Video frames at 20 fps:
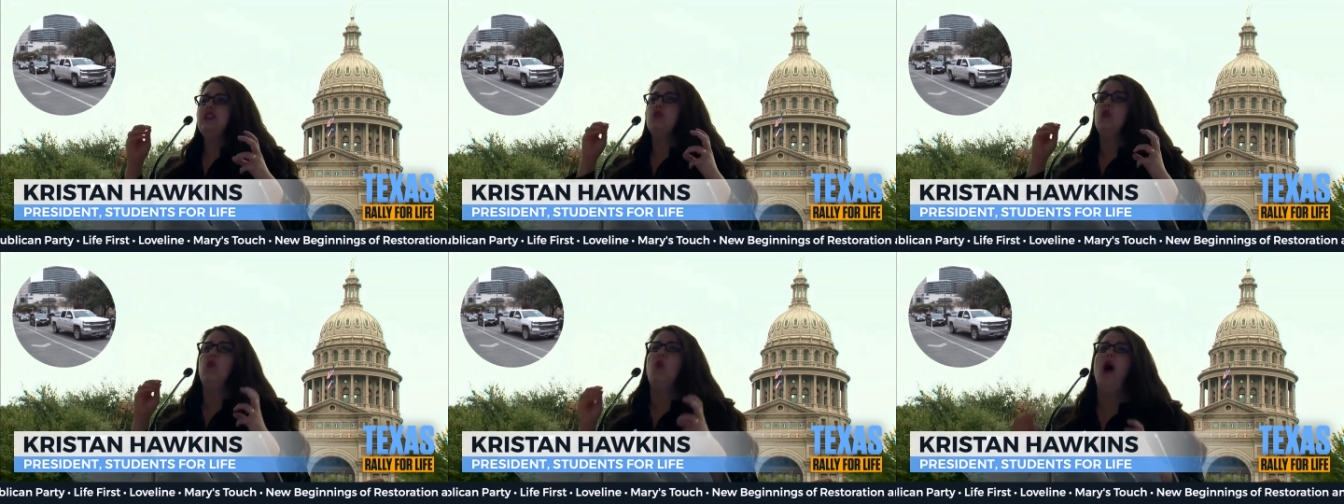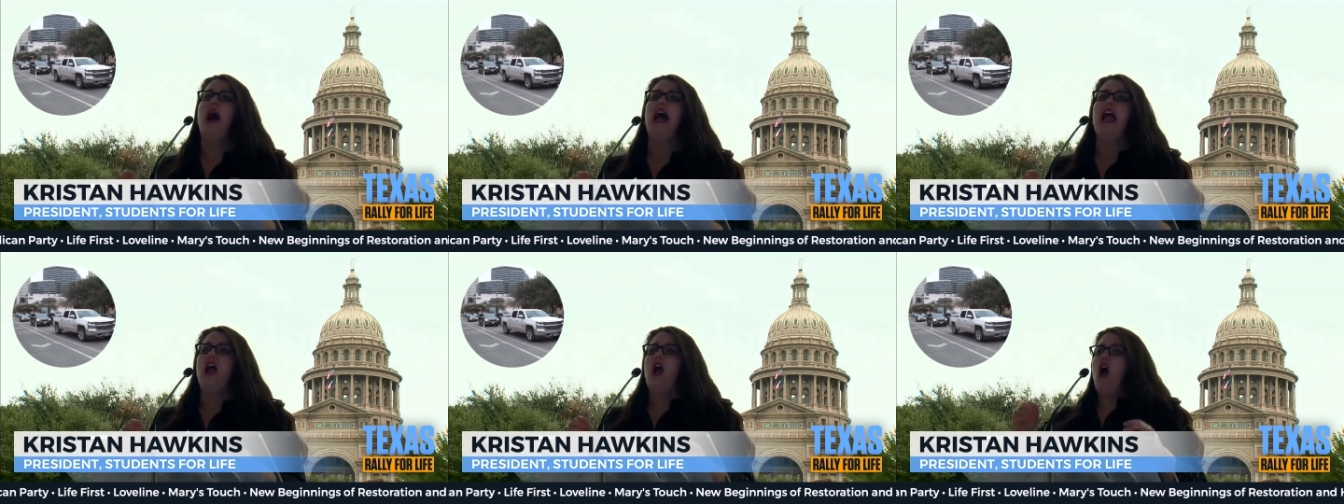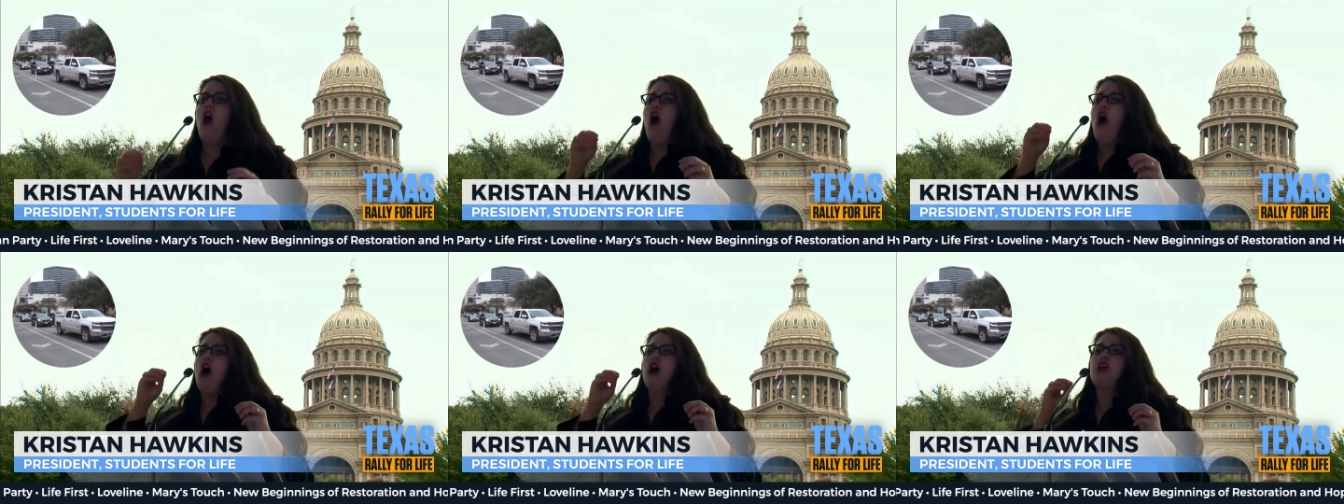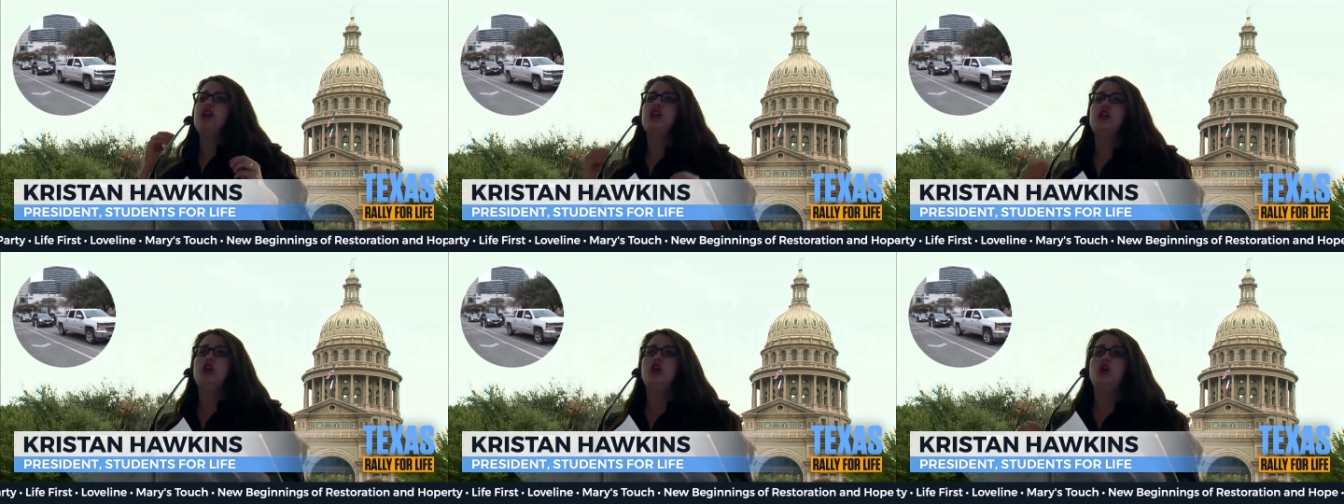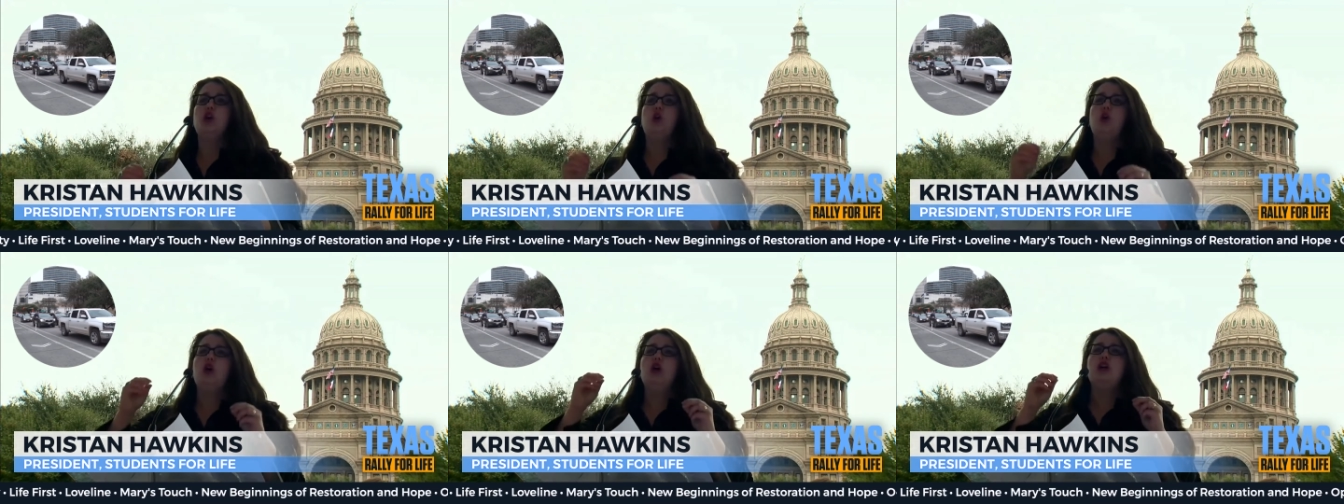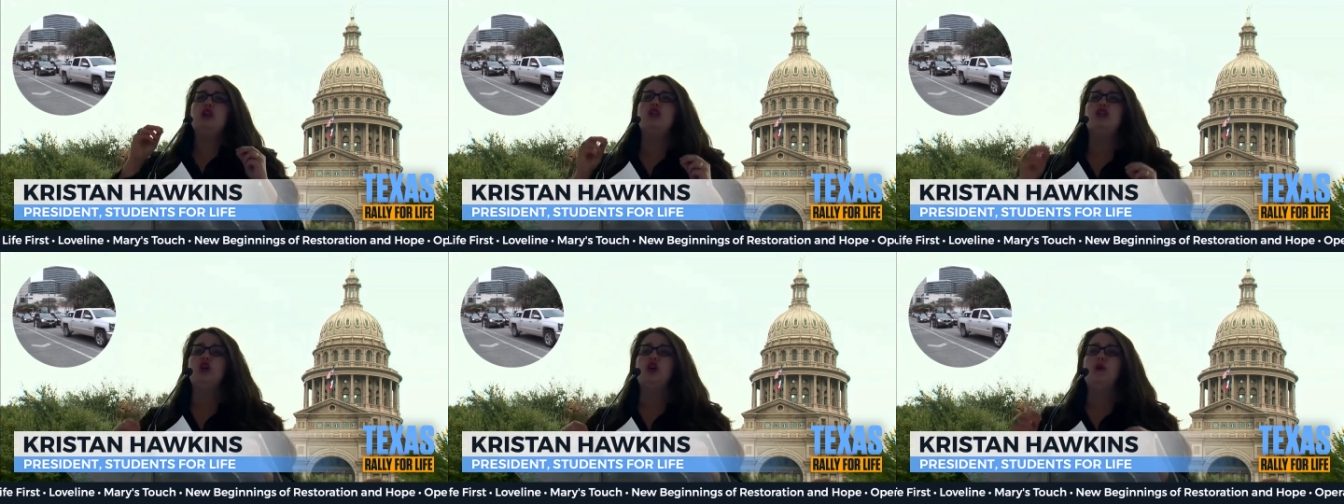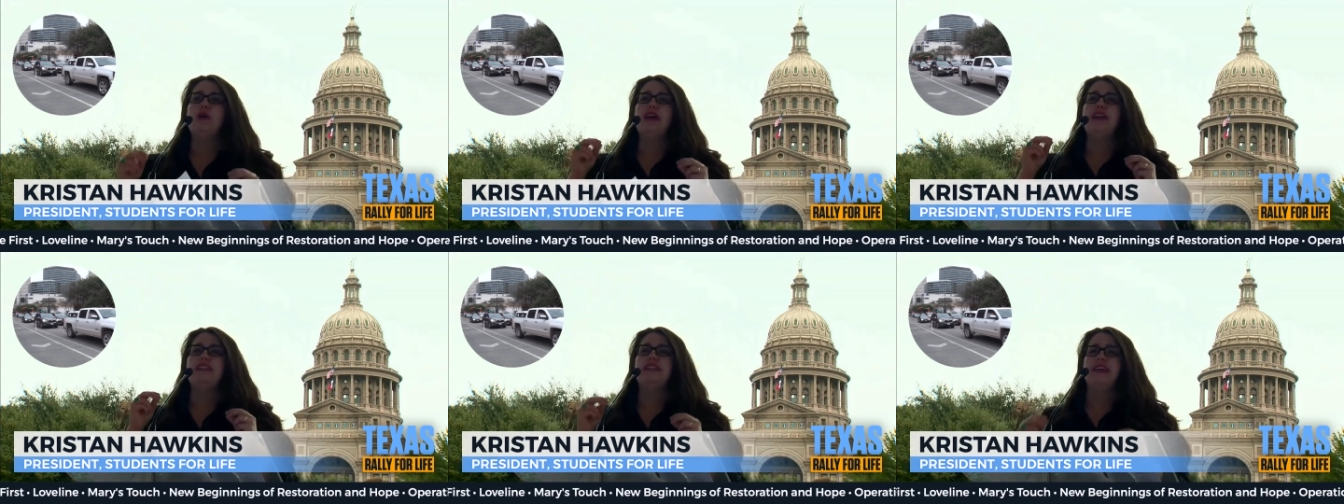What are you
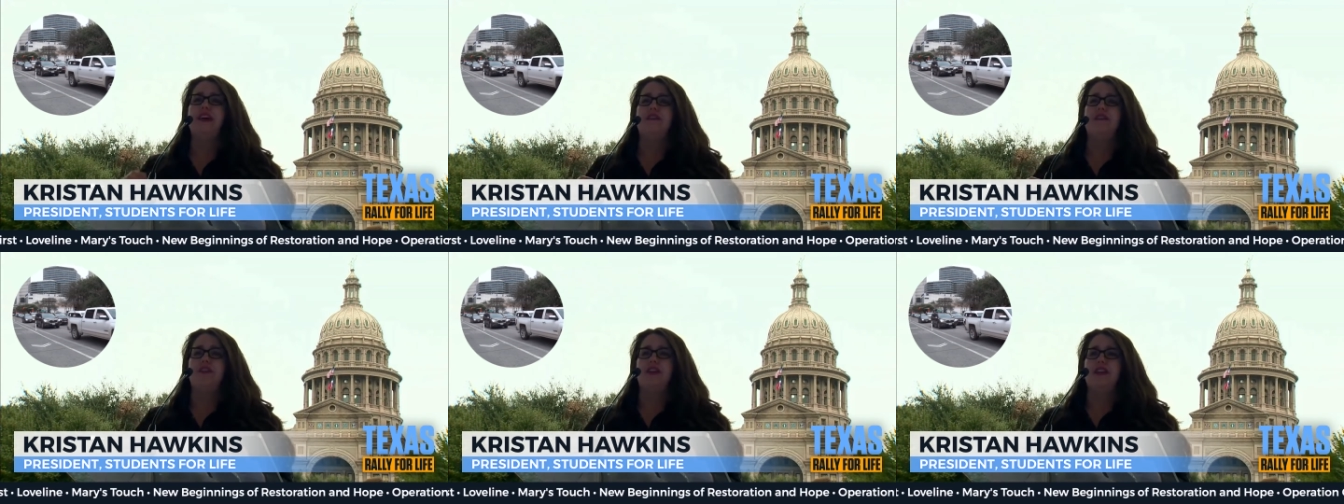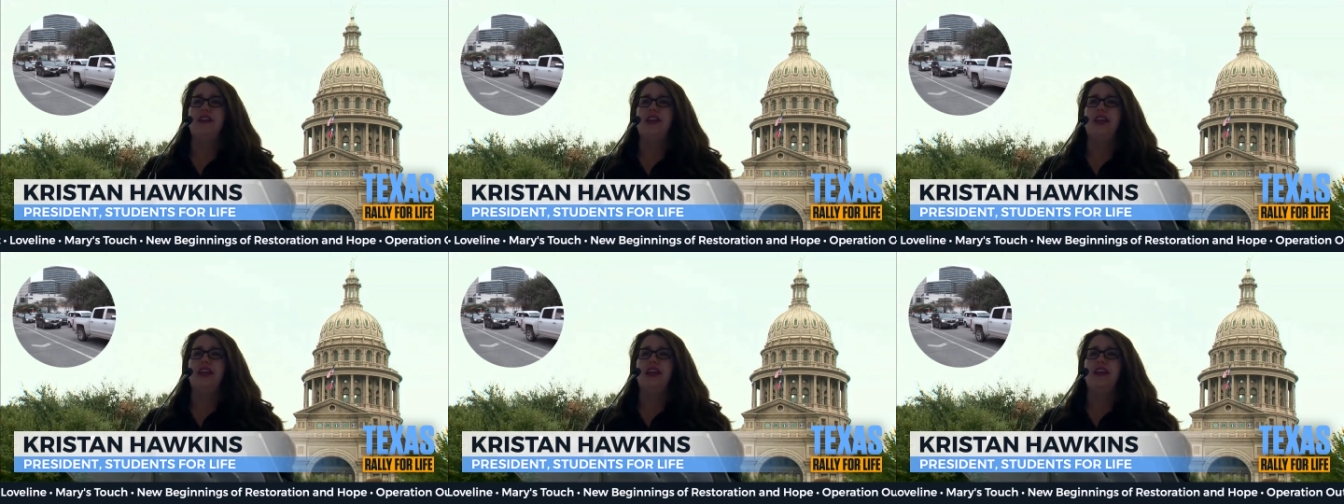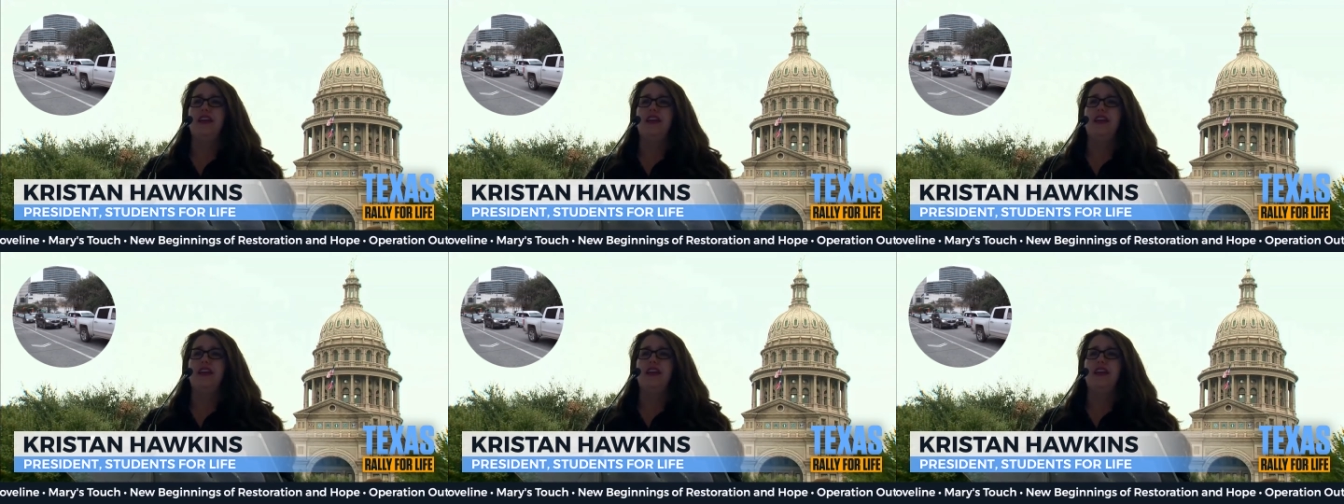doing differently?